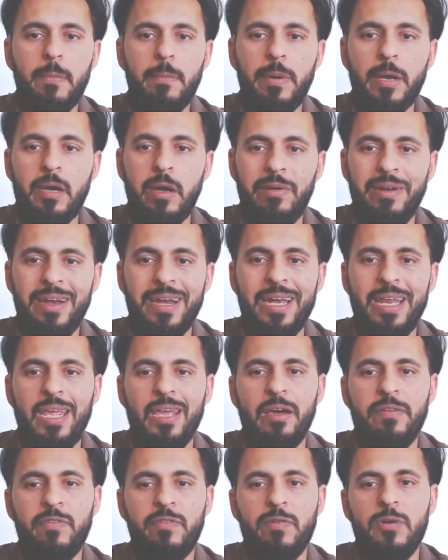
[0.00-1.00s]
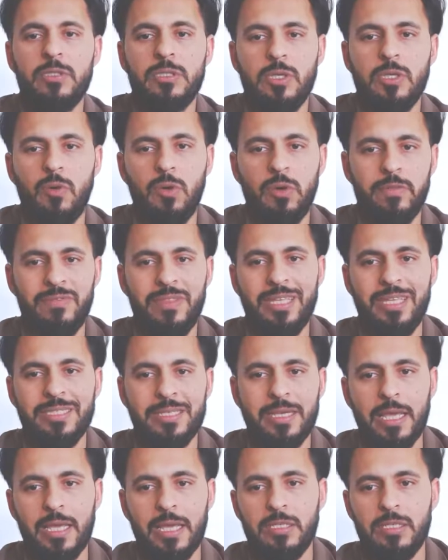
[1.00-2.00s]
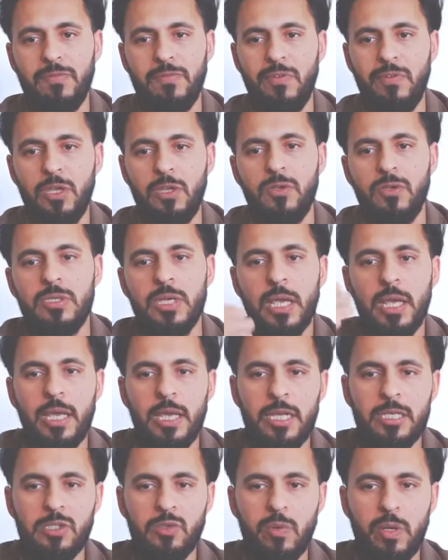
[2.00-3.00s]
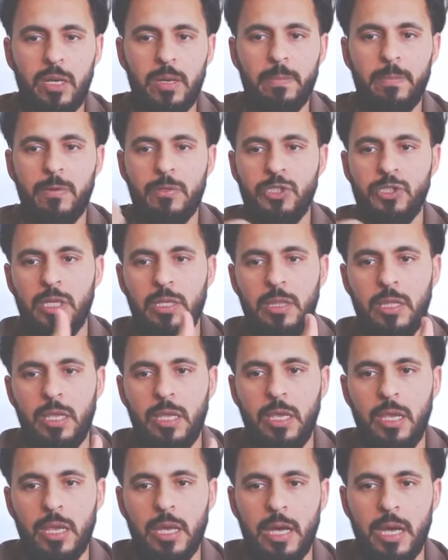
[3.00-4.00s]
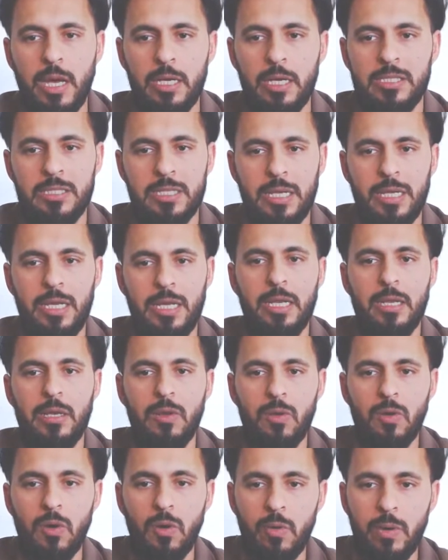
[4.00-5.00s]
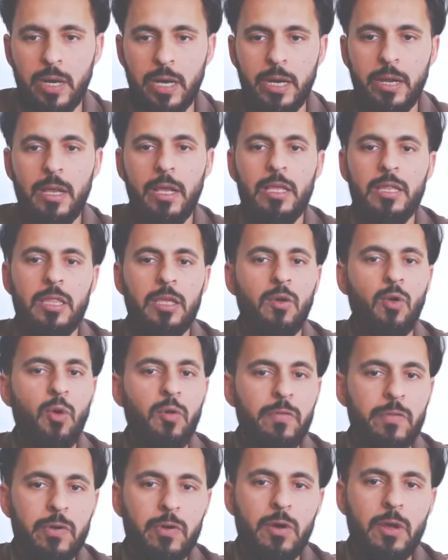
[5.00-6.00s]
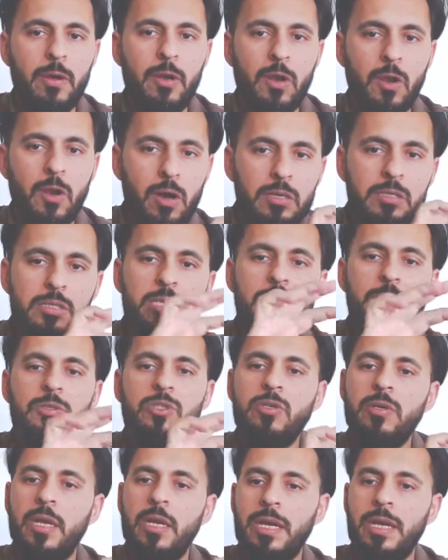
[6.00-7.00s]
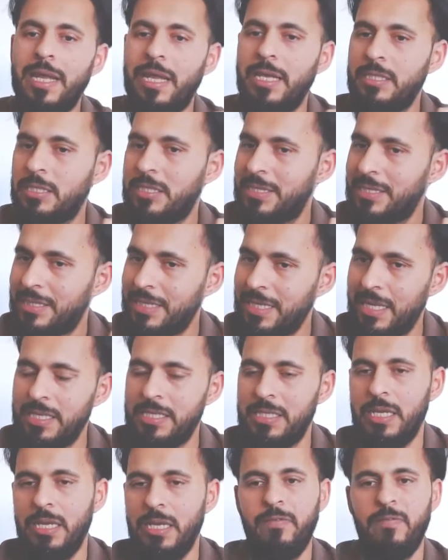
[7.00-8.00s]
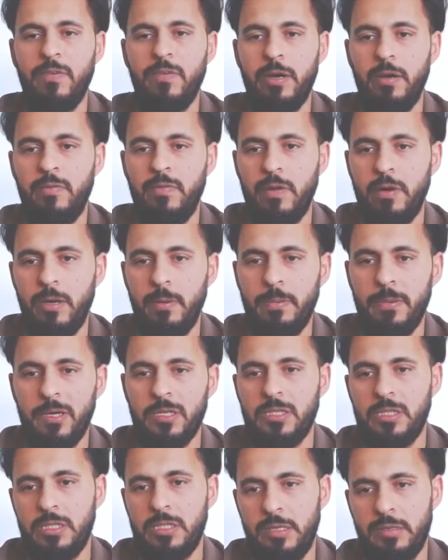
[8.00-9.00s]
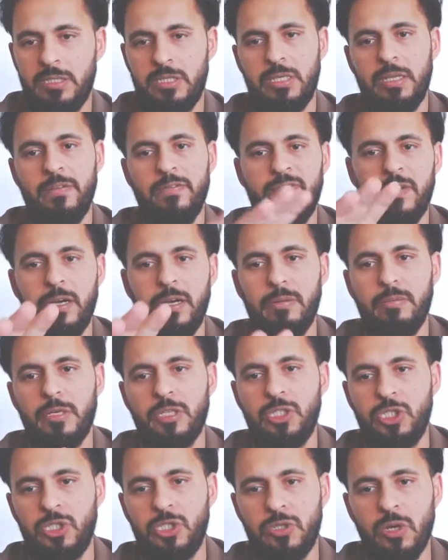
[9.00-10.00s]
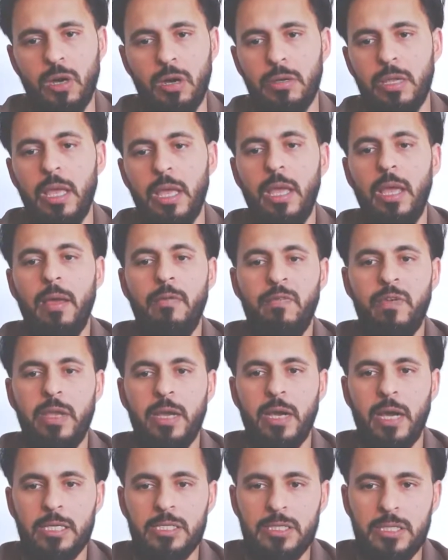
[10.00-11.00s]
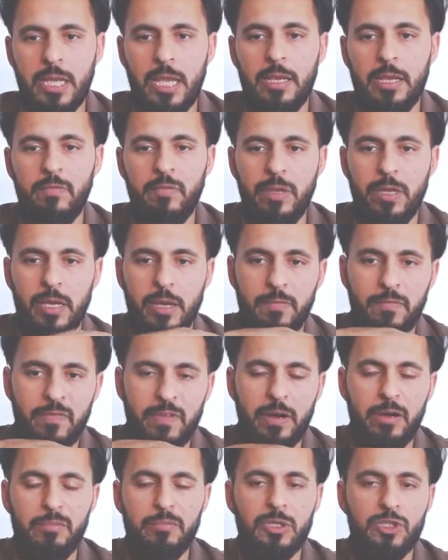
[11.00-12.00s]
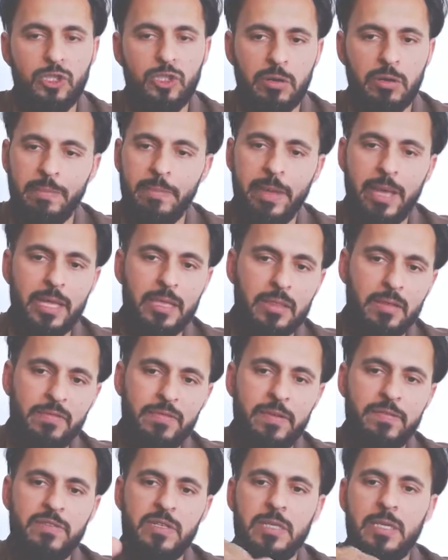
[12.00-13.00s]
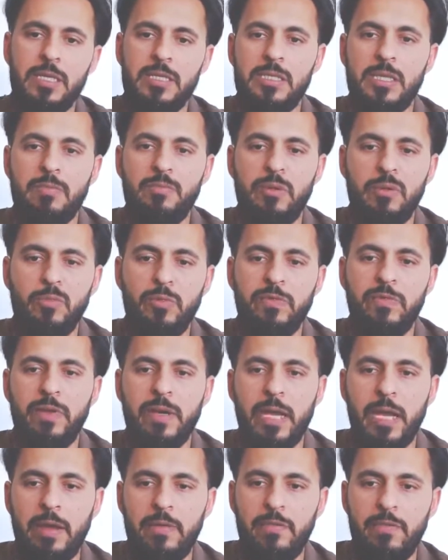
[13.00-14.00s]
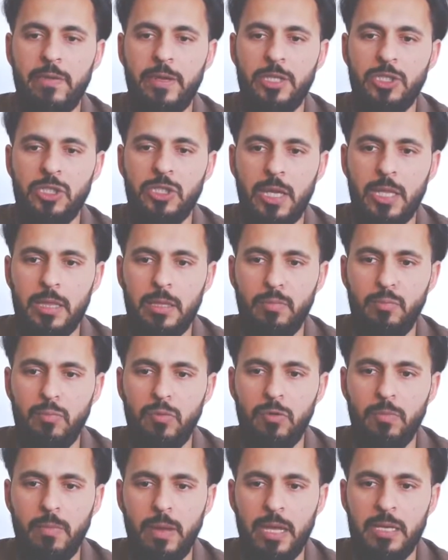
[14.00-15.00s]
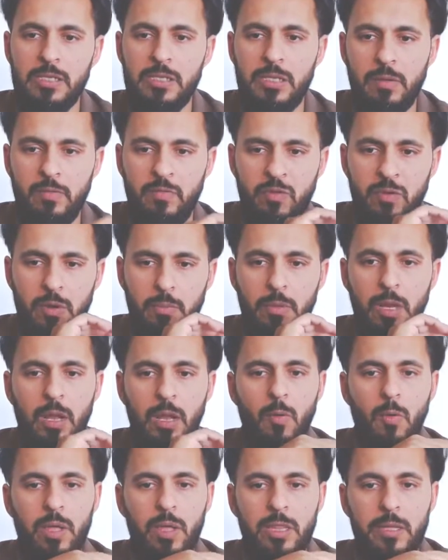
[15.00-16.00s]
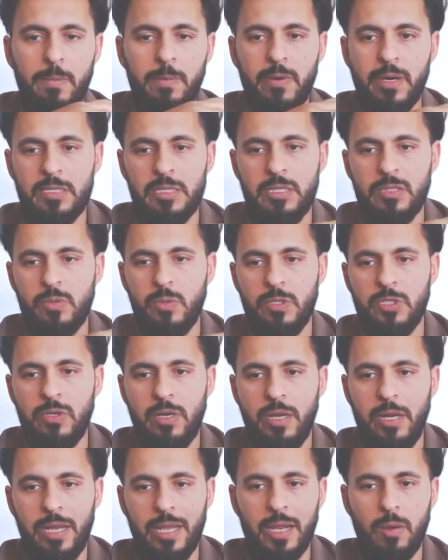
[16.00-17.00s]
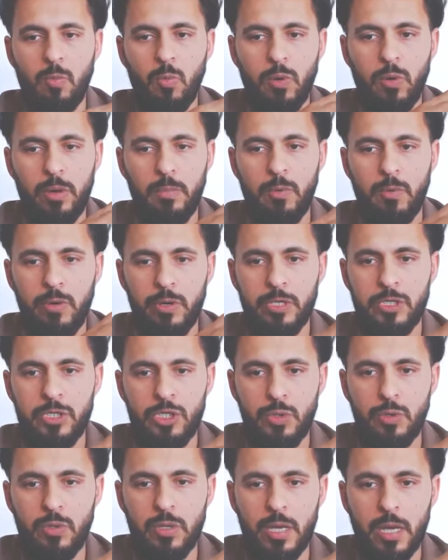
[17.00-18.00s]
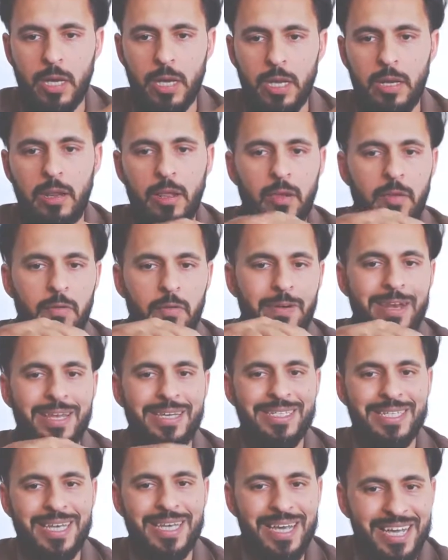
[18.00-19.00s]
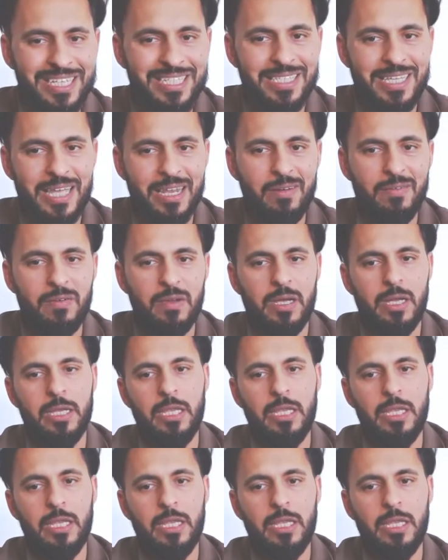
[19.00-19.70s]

But currently, of course, all of these negative news is really pushing the sterling lower. lower. The overall long-term trend is certainly very, very positive, still very much strong. We are very much obeying the 50-day simple moving average, and the momentum from when the prices were trading at 1.29, when it touched that,